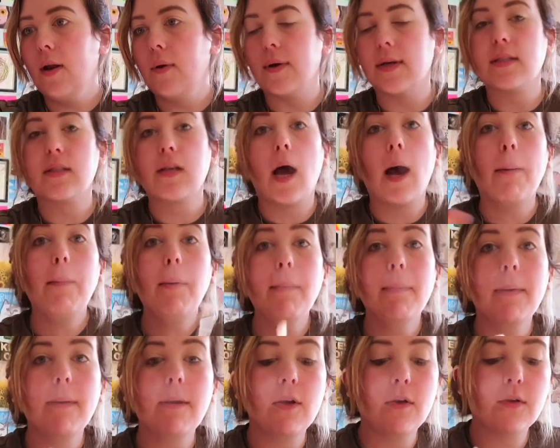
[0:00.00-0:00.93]
anyways, I'm gonna
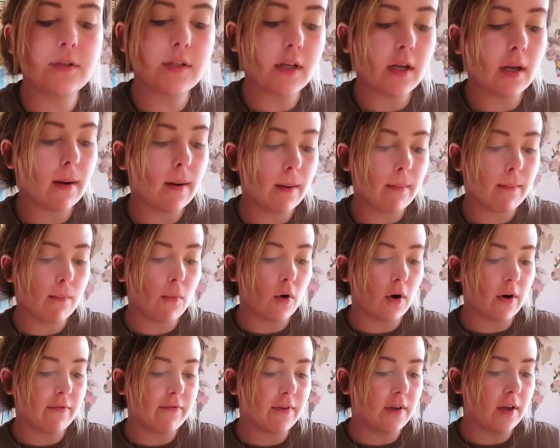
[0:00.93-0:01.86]
be using a
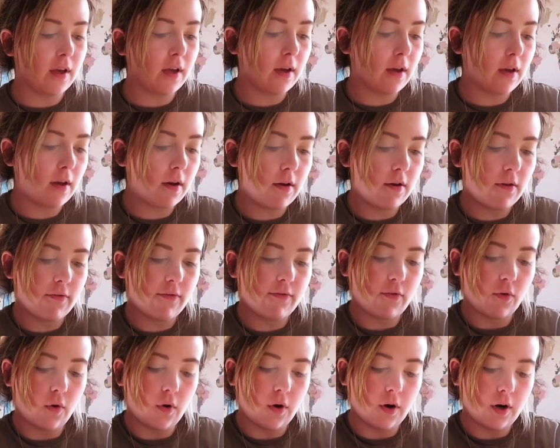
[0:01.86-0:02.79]
Morphe
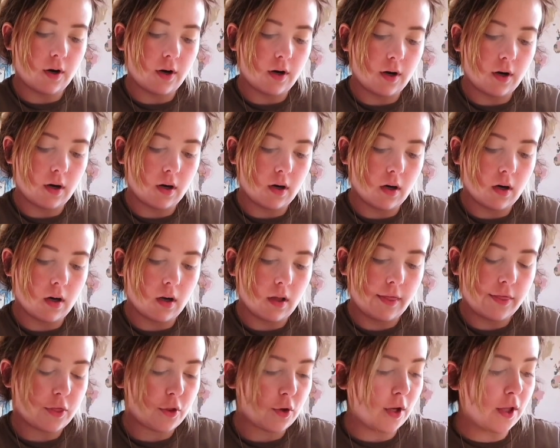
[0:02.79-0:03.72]

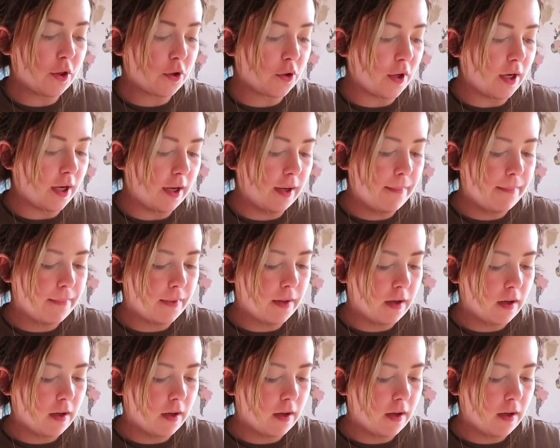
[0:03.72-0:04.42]
433